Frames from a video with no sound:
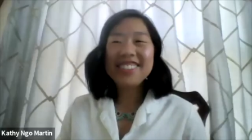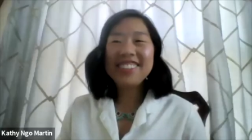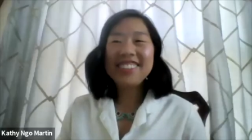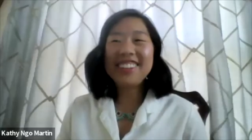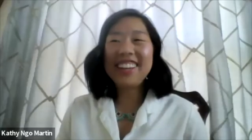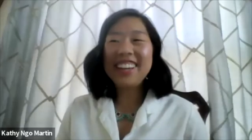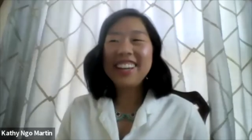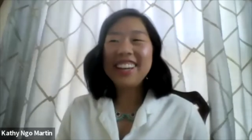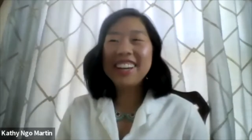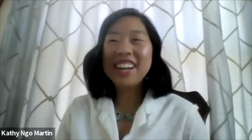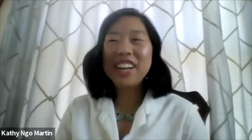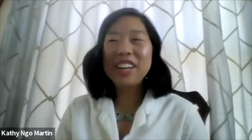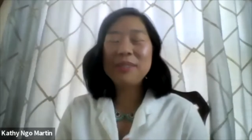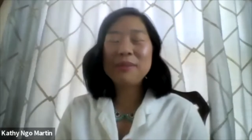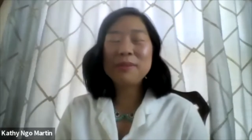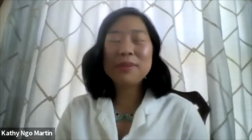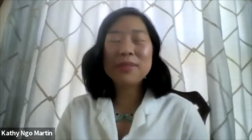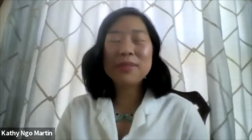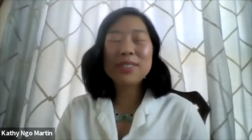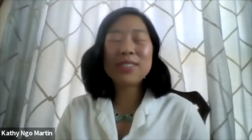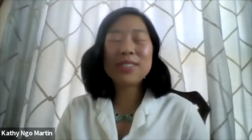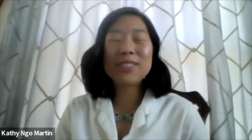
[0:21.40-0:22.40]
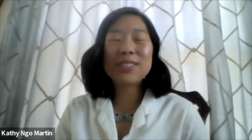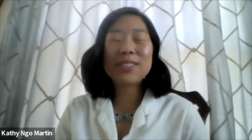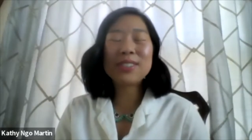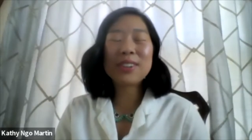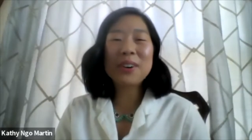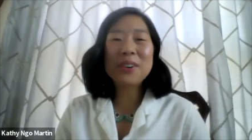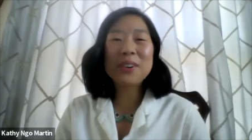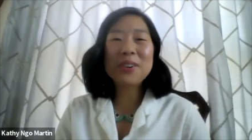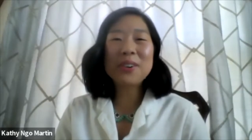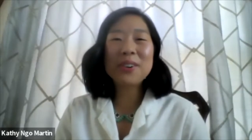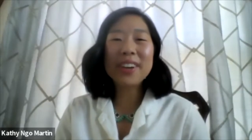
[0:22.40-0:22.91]
Dylan. I am
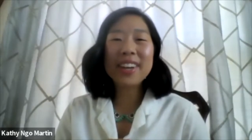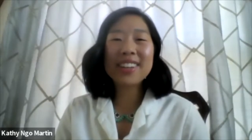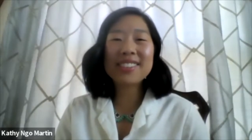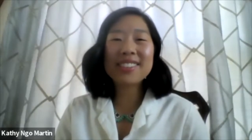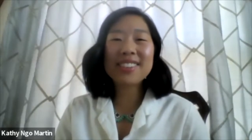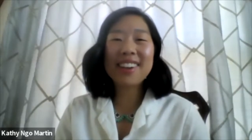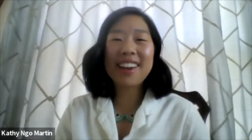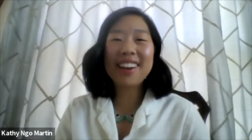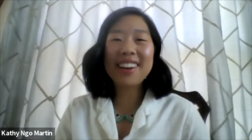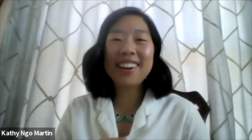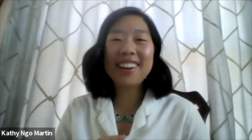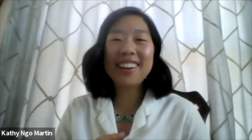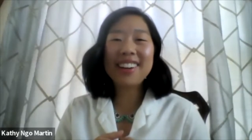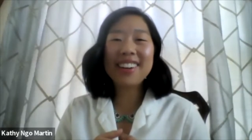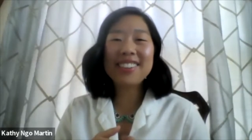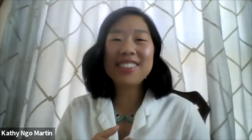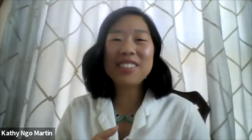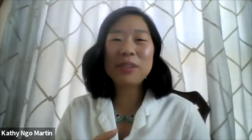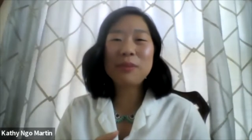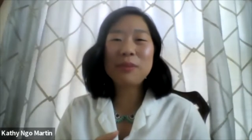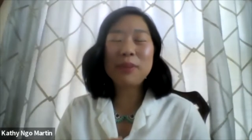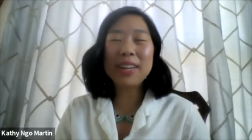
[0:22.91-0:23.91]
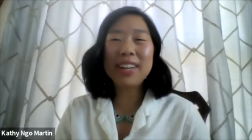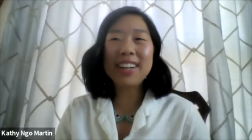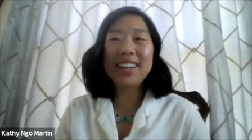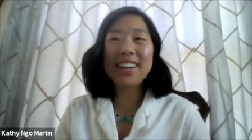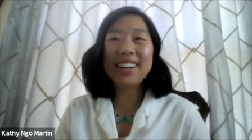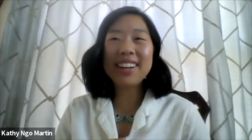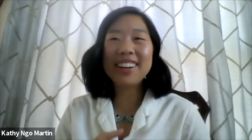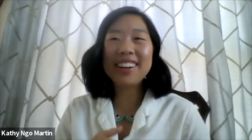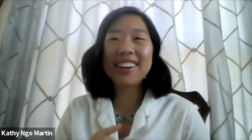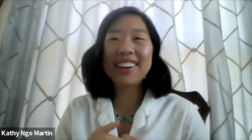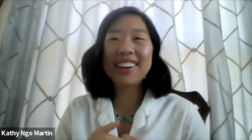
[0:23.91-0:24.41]
so excited to be
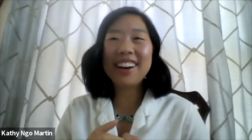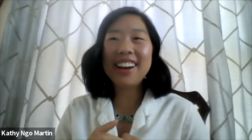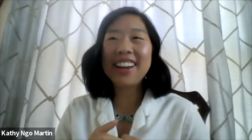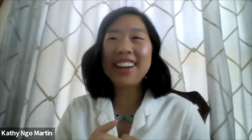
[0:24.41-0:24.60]
here.